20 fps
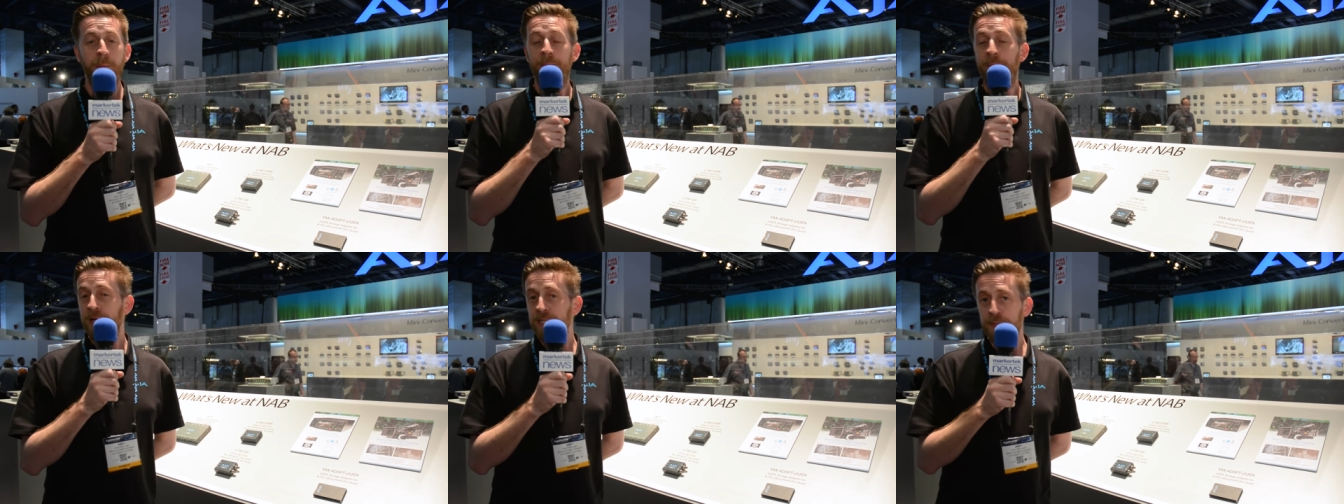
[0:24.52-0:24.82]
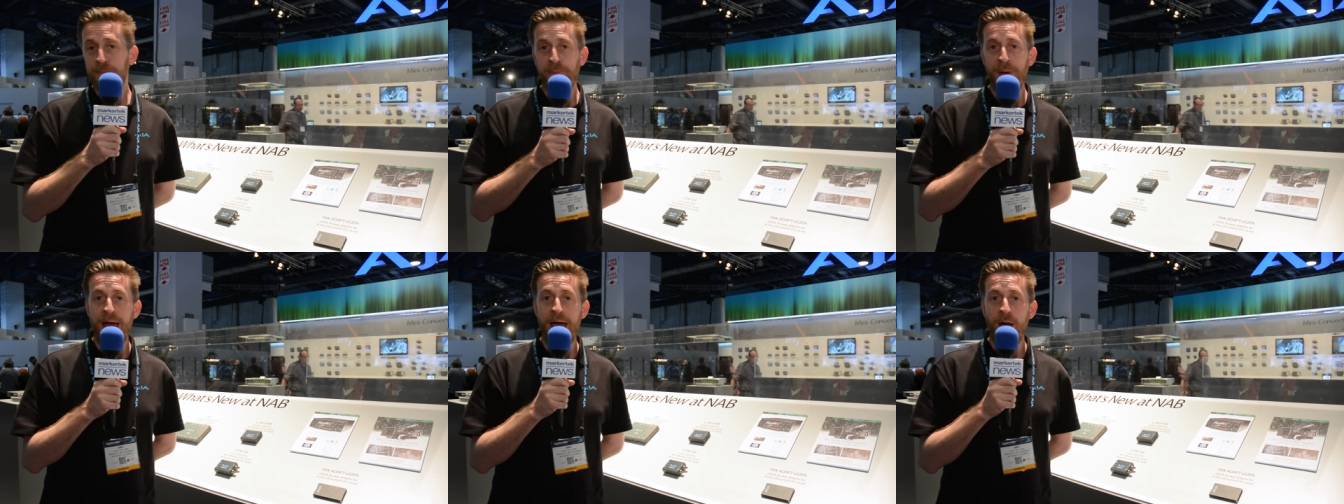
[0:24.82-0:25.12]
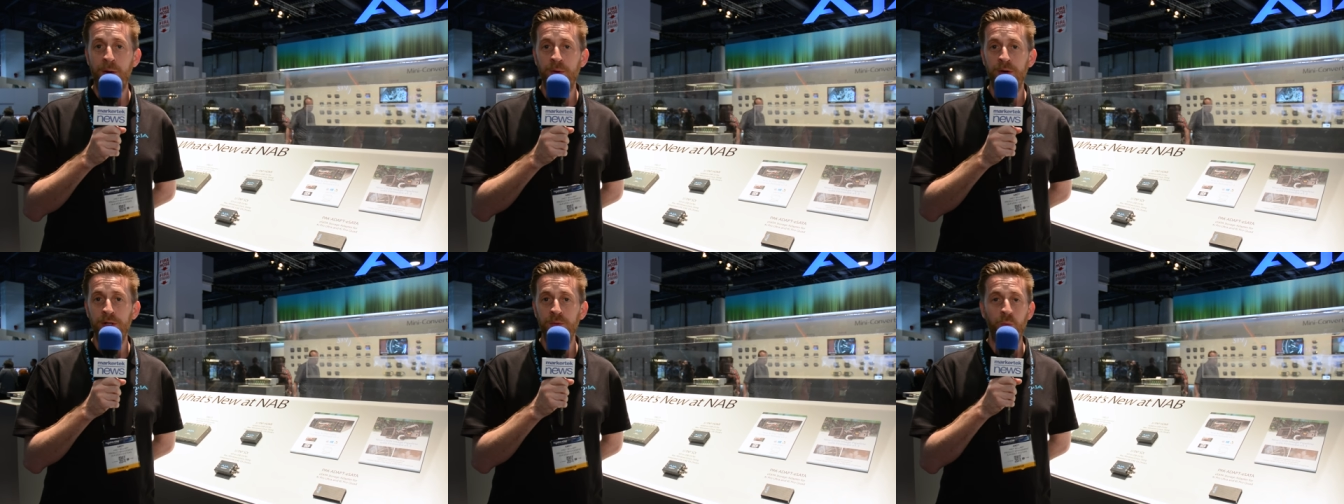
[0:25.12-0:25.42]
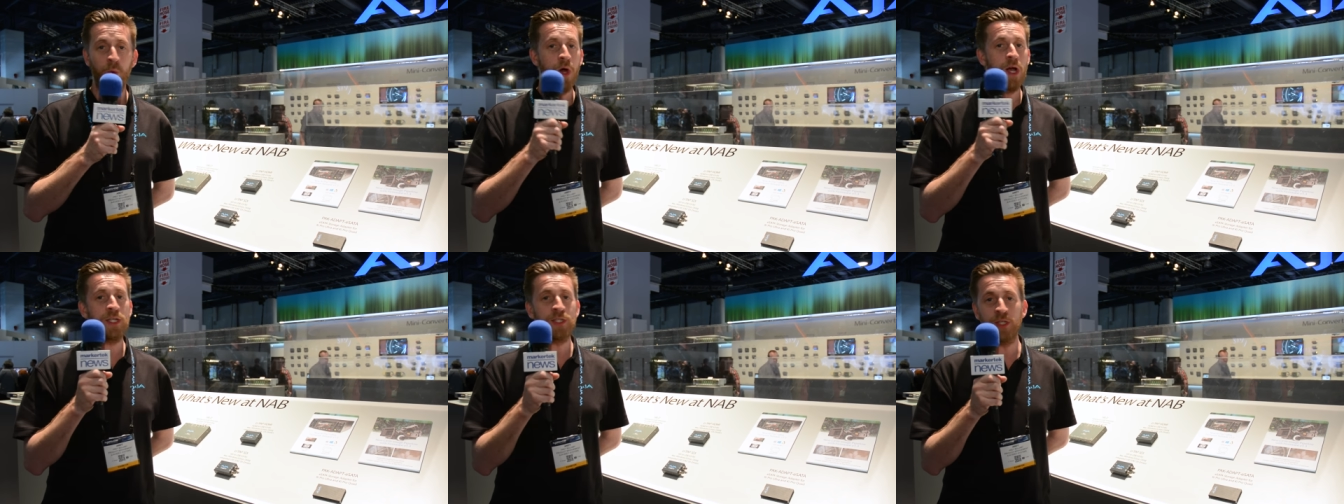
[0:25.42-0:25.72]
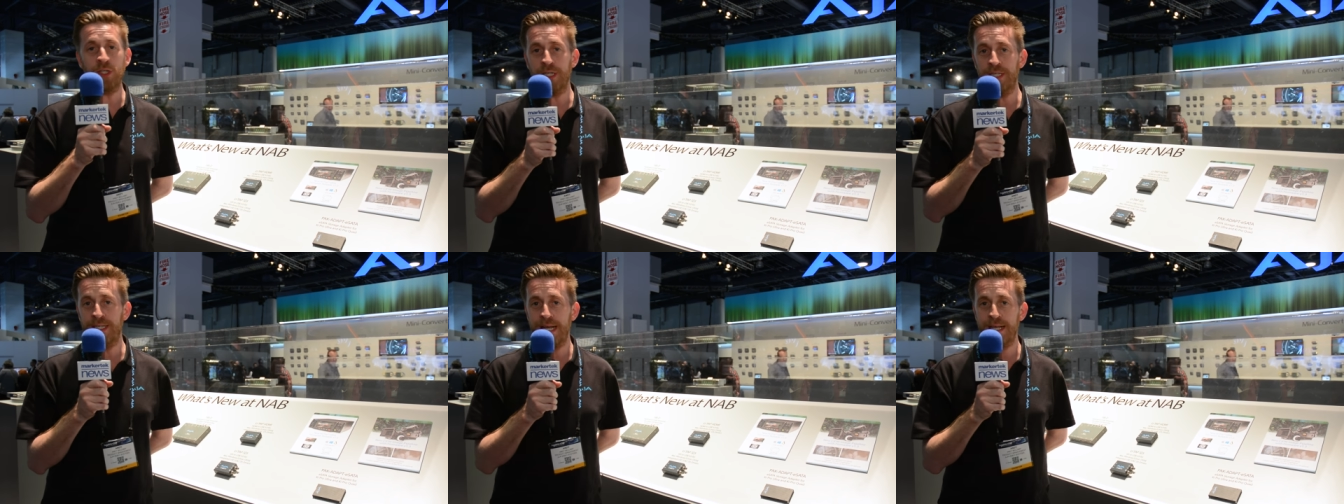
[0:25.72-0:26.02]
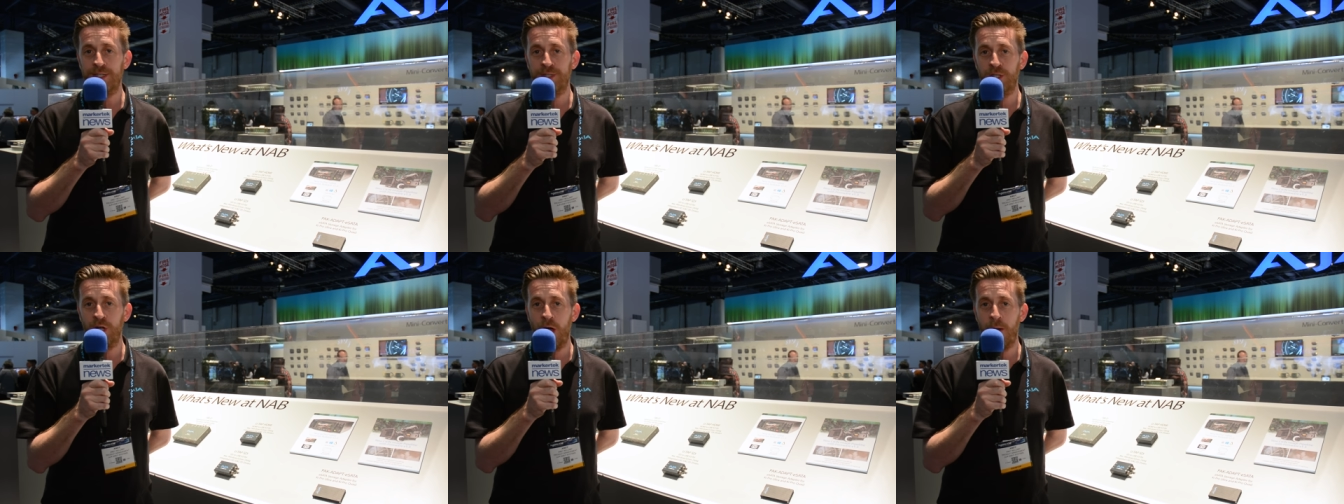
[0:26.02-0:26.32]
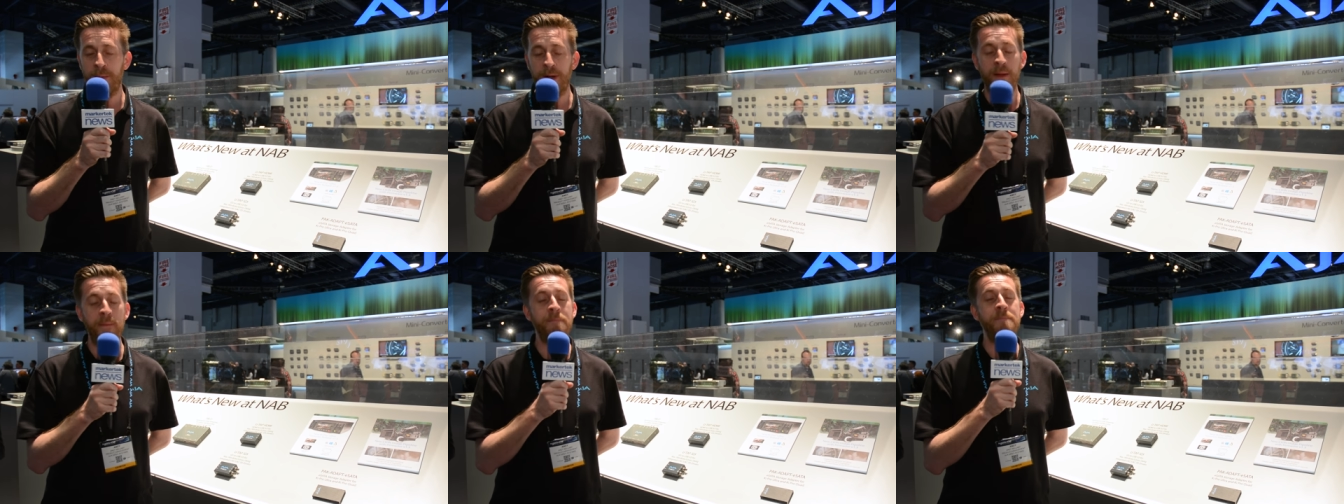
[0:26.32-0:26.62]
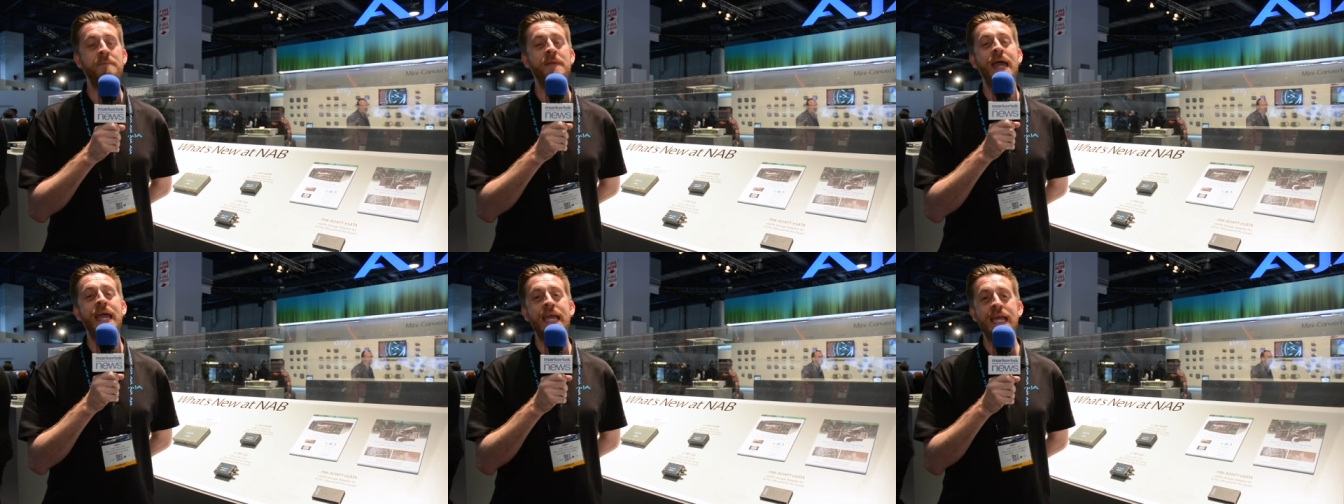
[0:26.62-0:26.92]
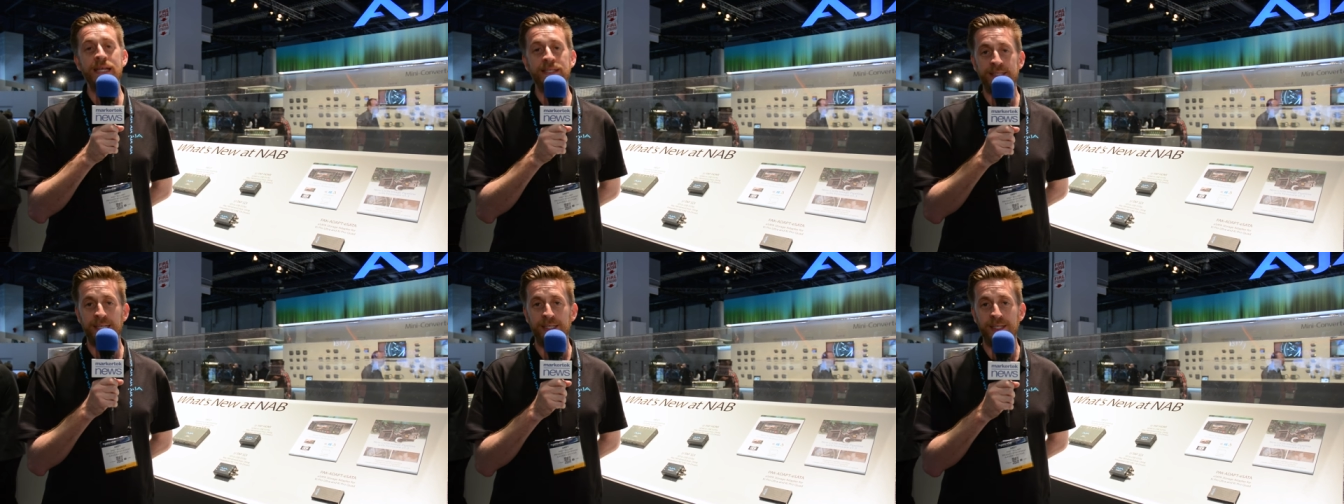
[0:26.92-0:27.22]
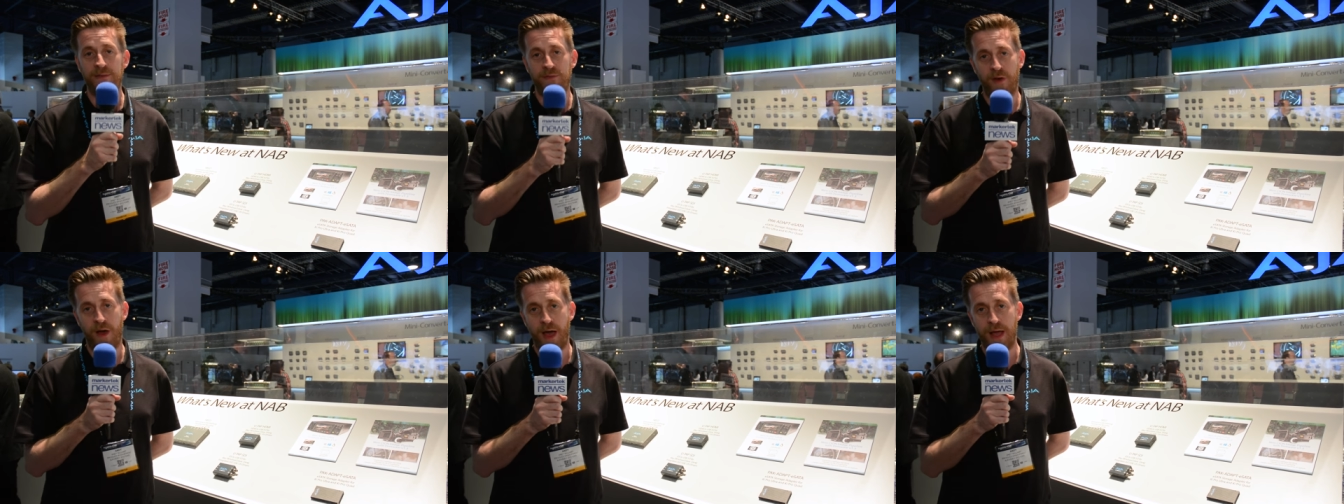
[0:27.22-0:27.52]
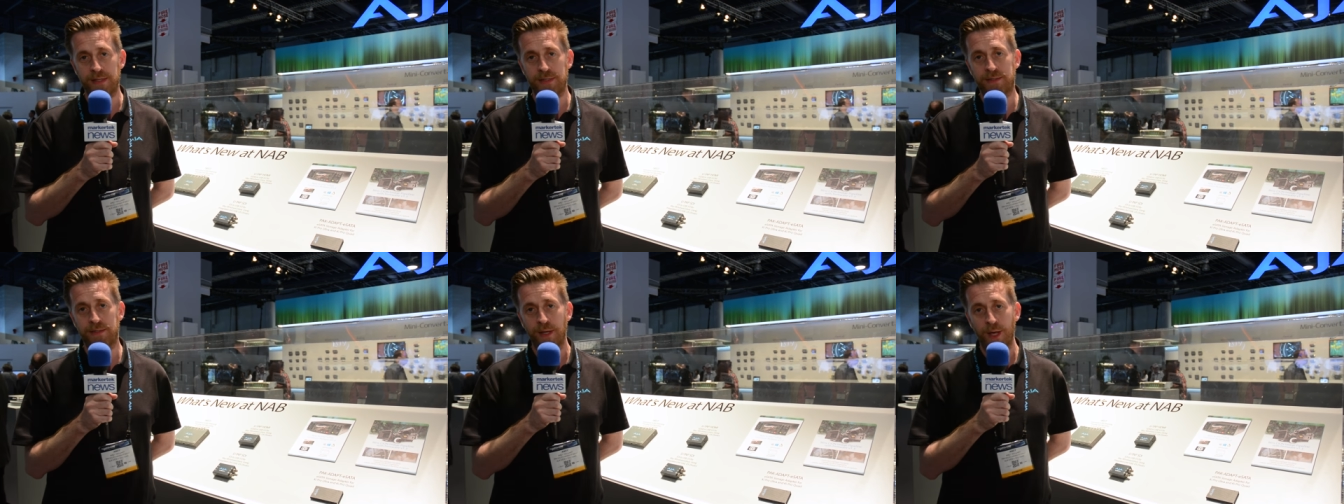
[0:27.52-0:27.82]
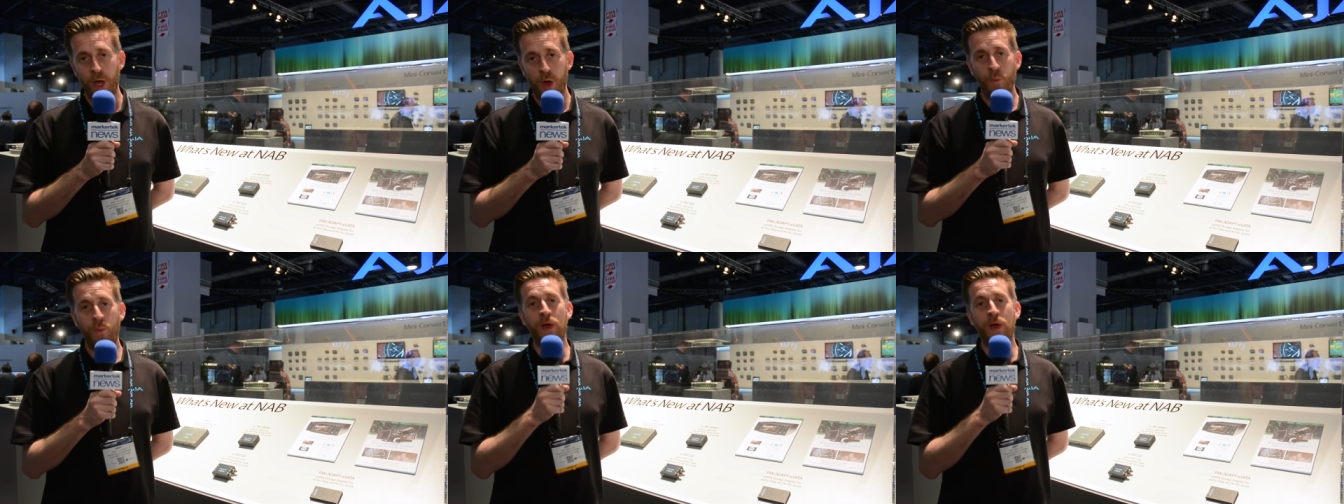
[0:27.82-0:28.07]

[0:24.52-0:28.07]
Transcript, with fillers: bus powered, works on your desktop, an amazing device.